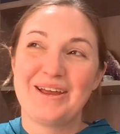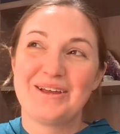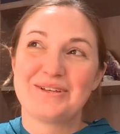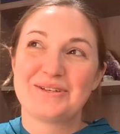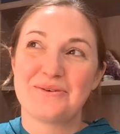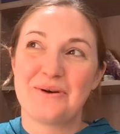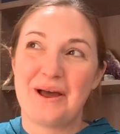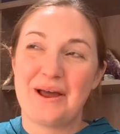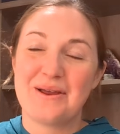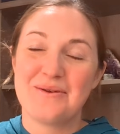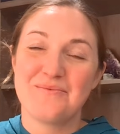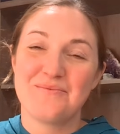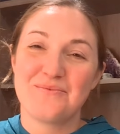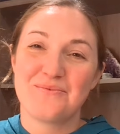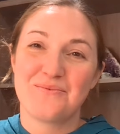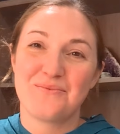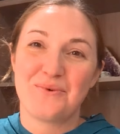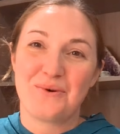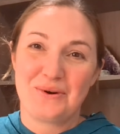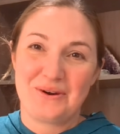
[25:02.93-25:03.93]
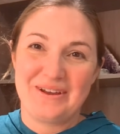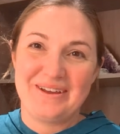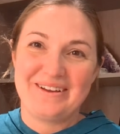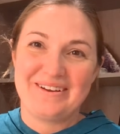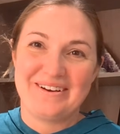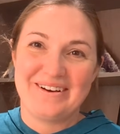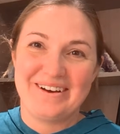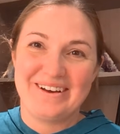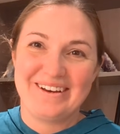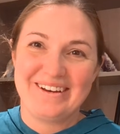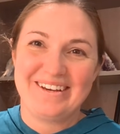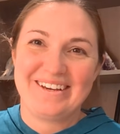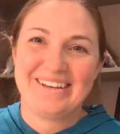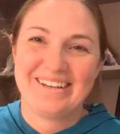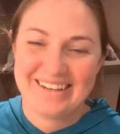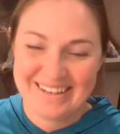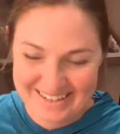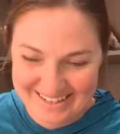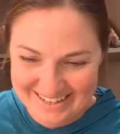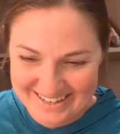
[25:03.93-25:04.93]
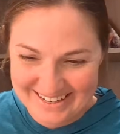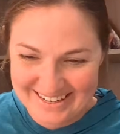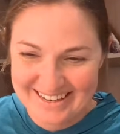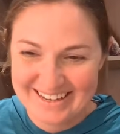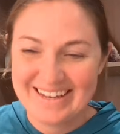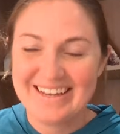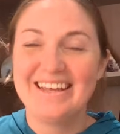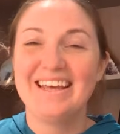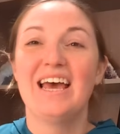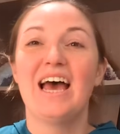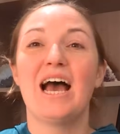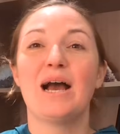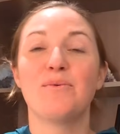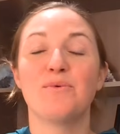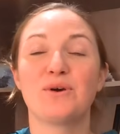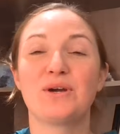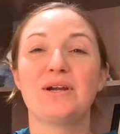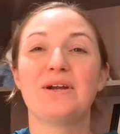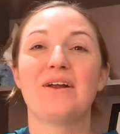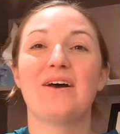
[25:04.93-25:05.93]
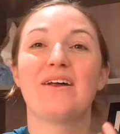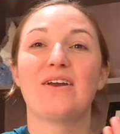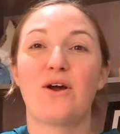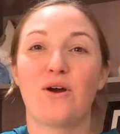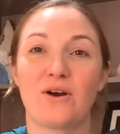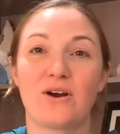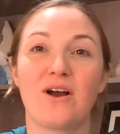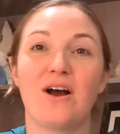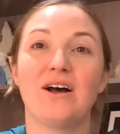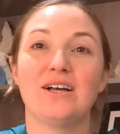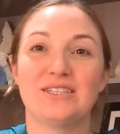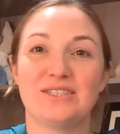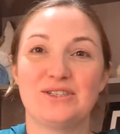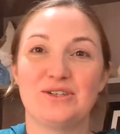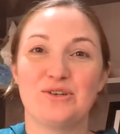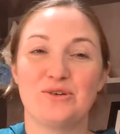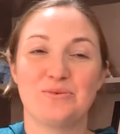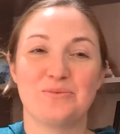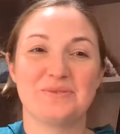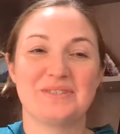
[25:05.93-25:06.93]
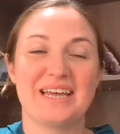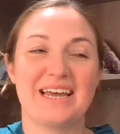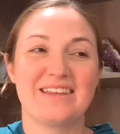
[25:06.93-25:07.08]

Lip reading: So I'm working on I'm working on our costumes,